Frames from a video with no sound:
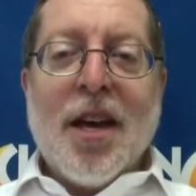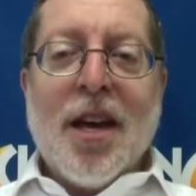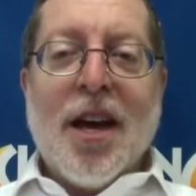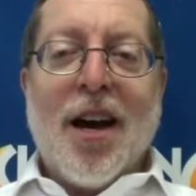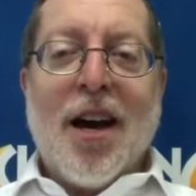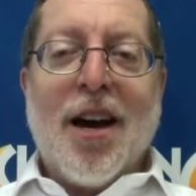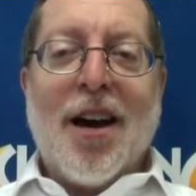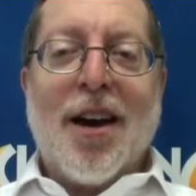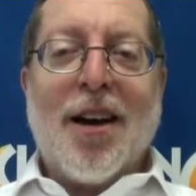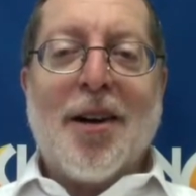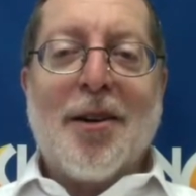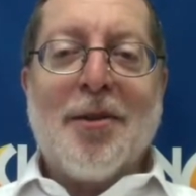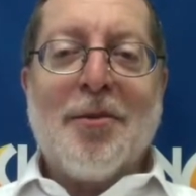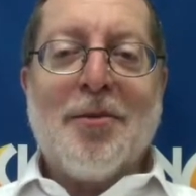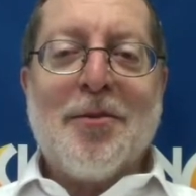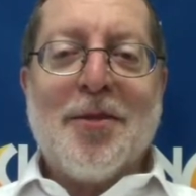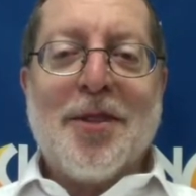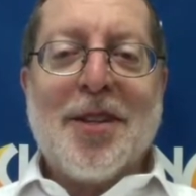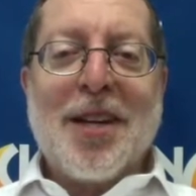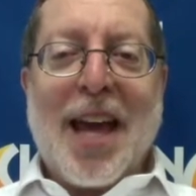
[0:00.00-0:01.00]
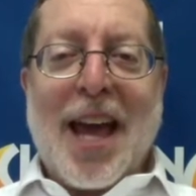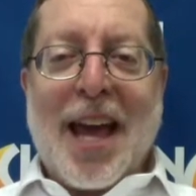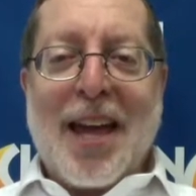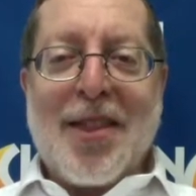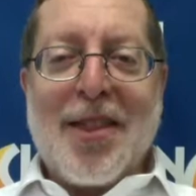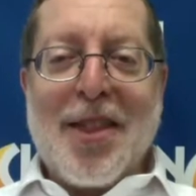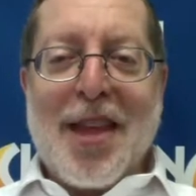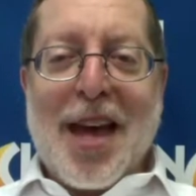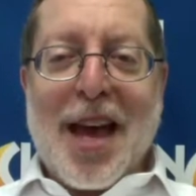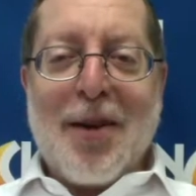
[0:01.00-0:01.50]
um,
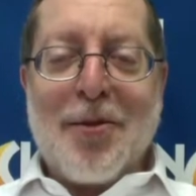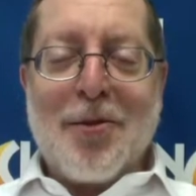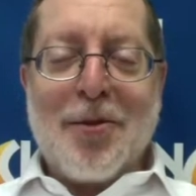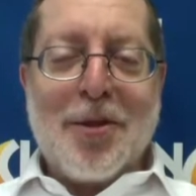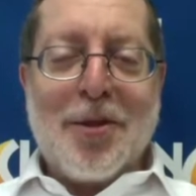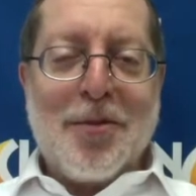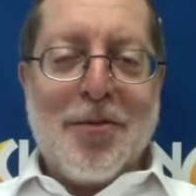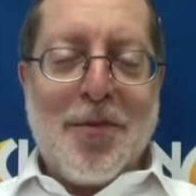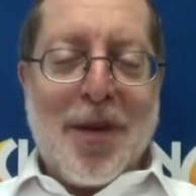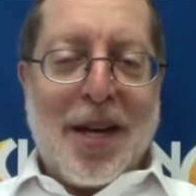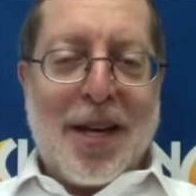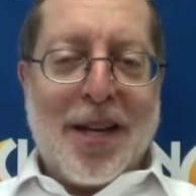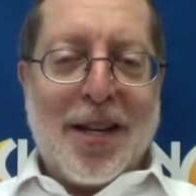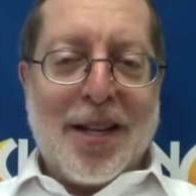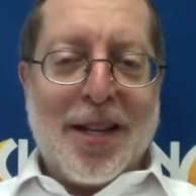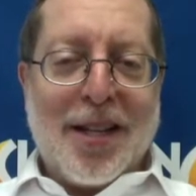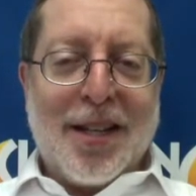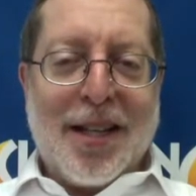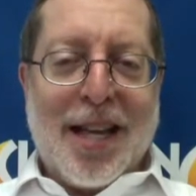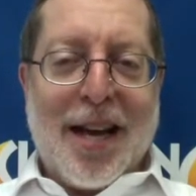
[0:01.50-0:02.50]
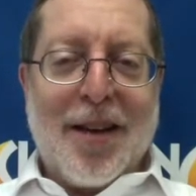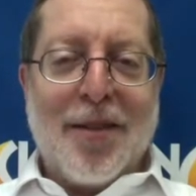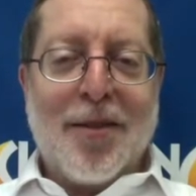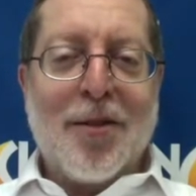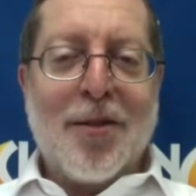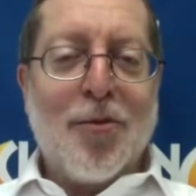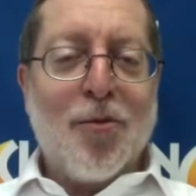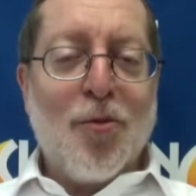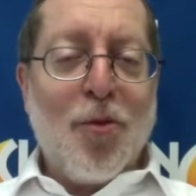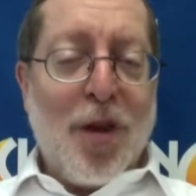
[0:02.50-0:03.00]
and that would make it allowed.
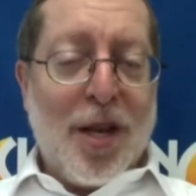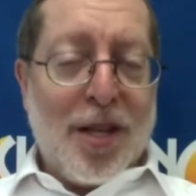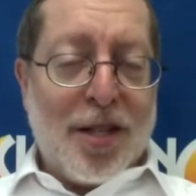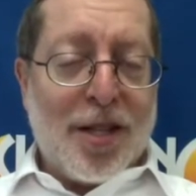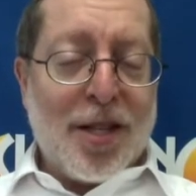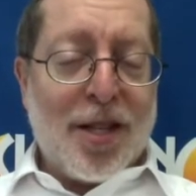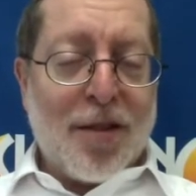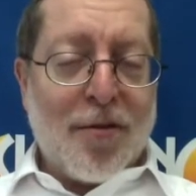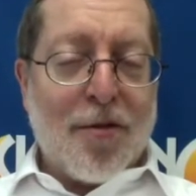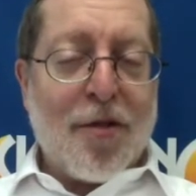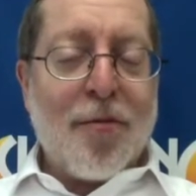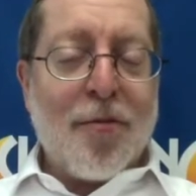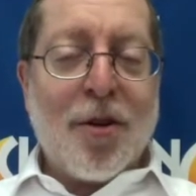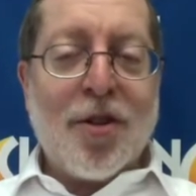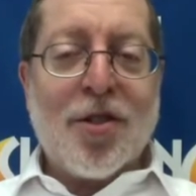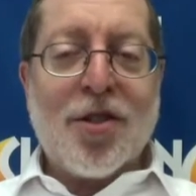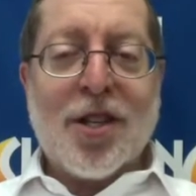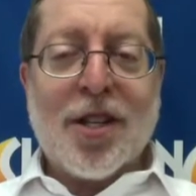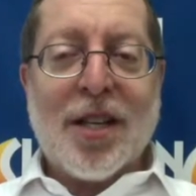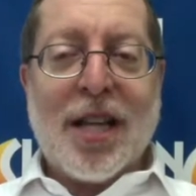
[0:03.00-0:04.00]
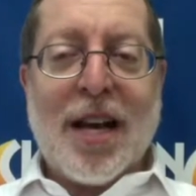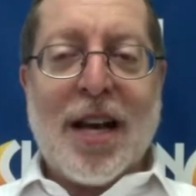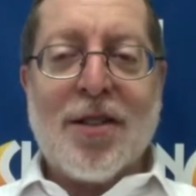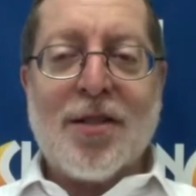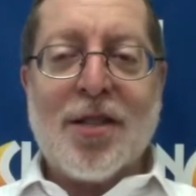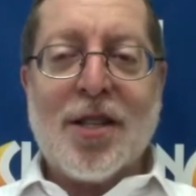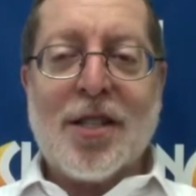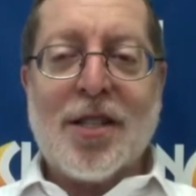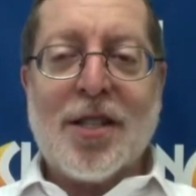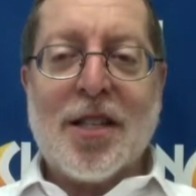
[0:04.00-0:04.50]
The reason that Rav Moshe
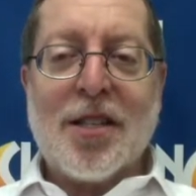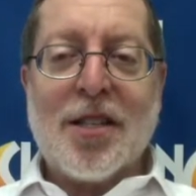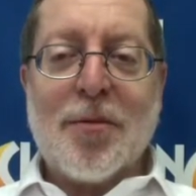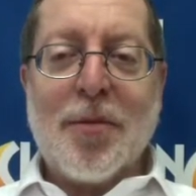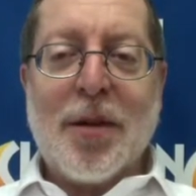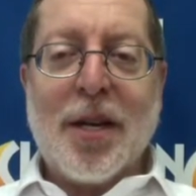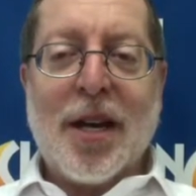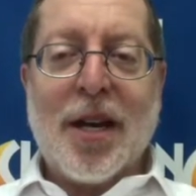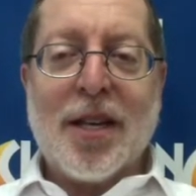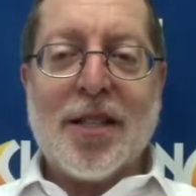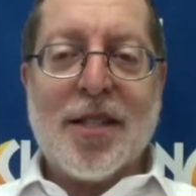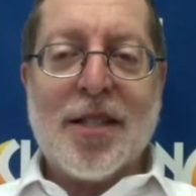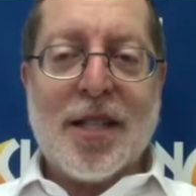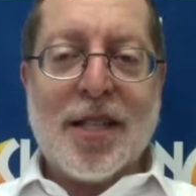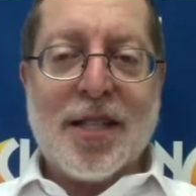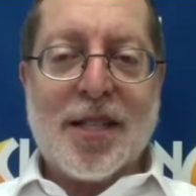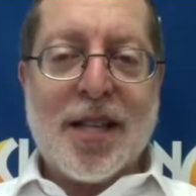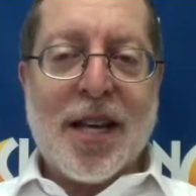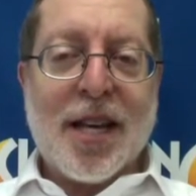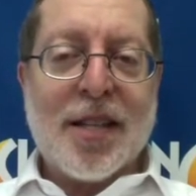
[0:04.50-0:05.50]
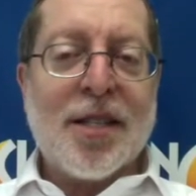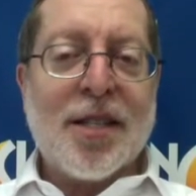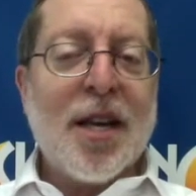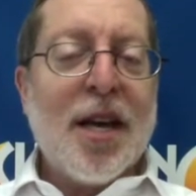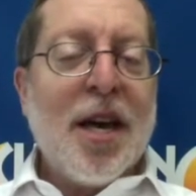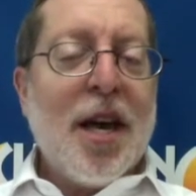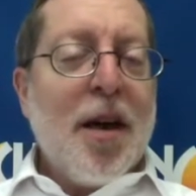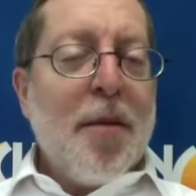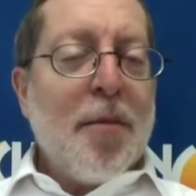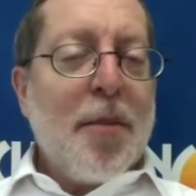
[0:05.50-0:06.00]
allows this is because he says
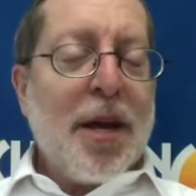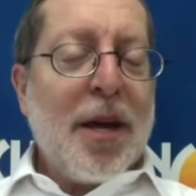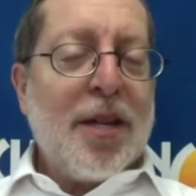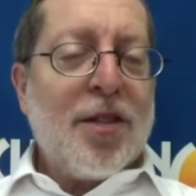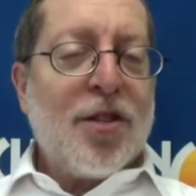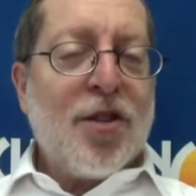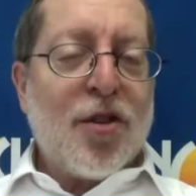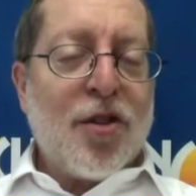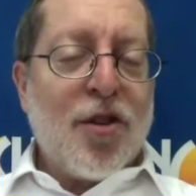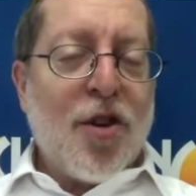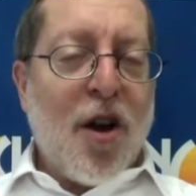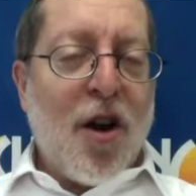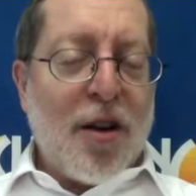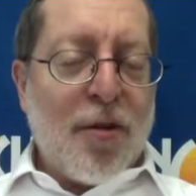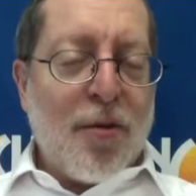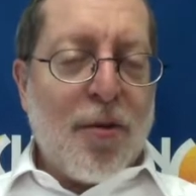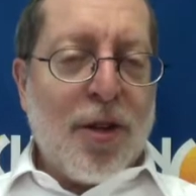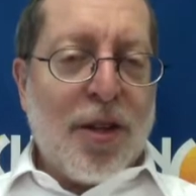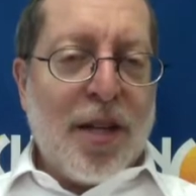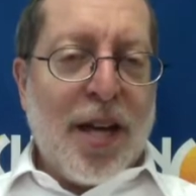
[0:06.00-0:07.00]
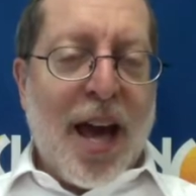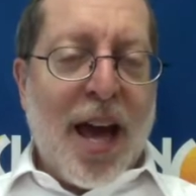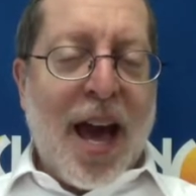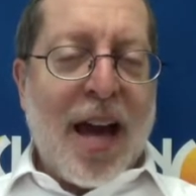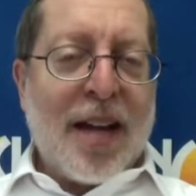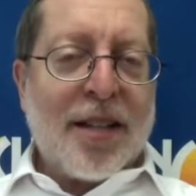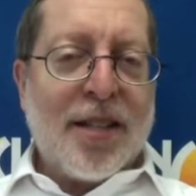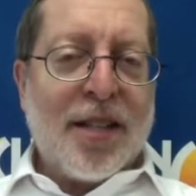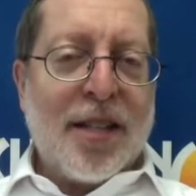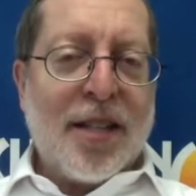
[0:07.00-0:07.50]
pins are not really
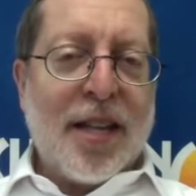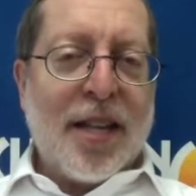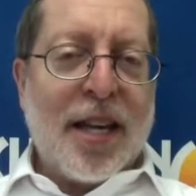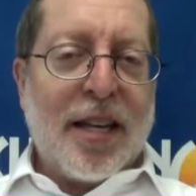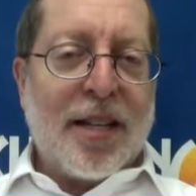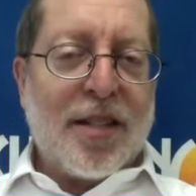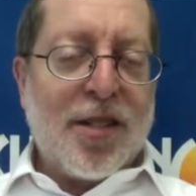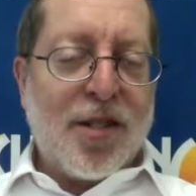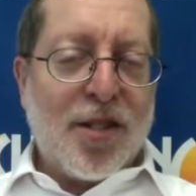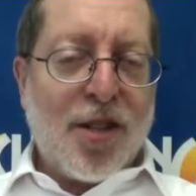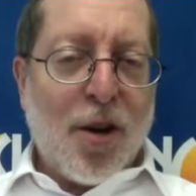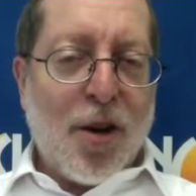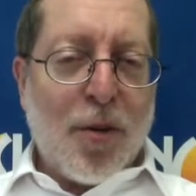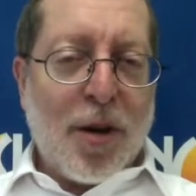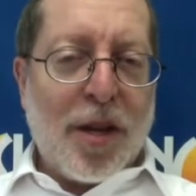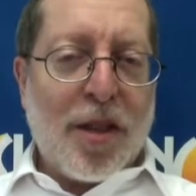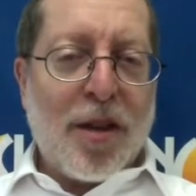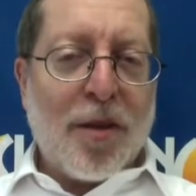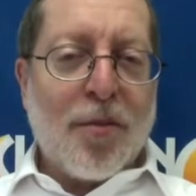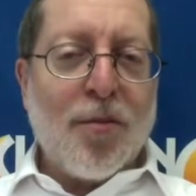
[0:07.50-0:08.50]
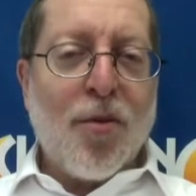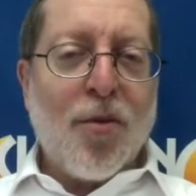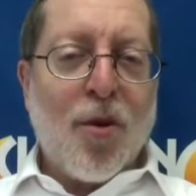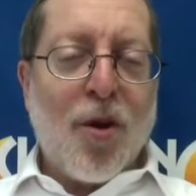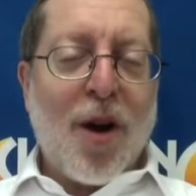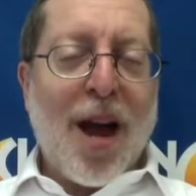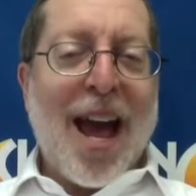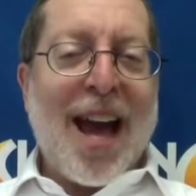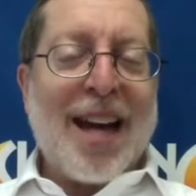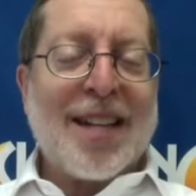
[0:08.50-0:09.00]
acting like sewing, they're
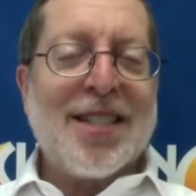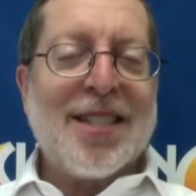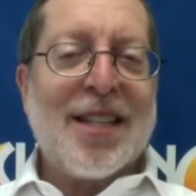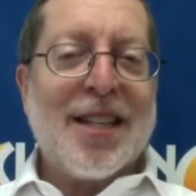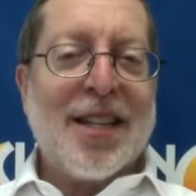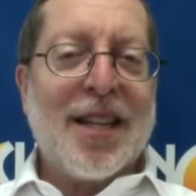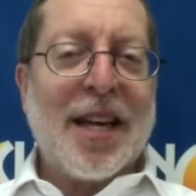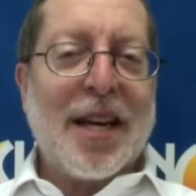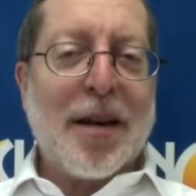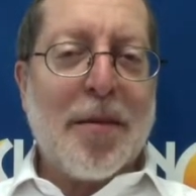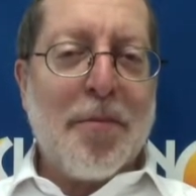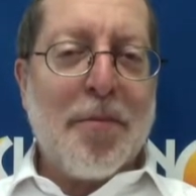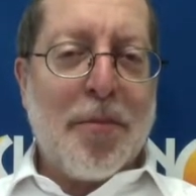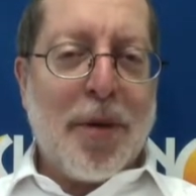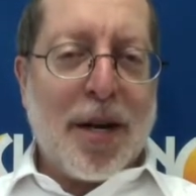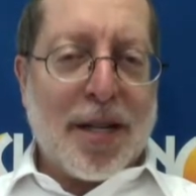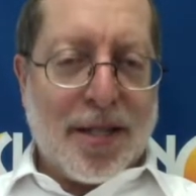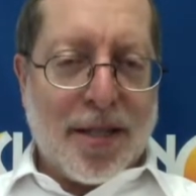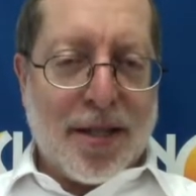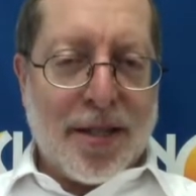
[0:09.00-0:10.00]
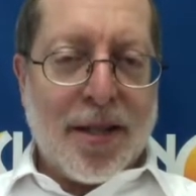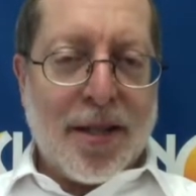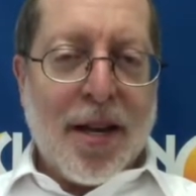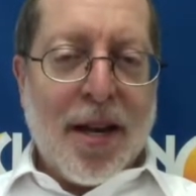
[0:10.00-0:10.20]
more acting like a button.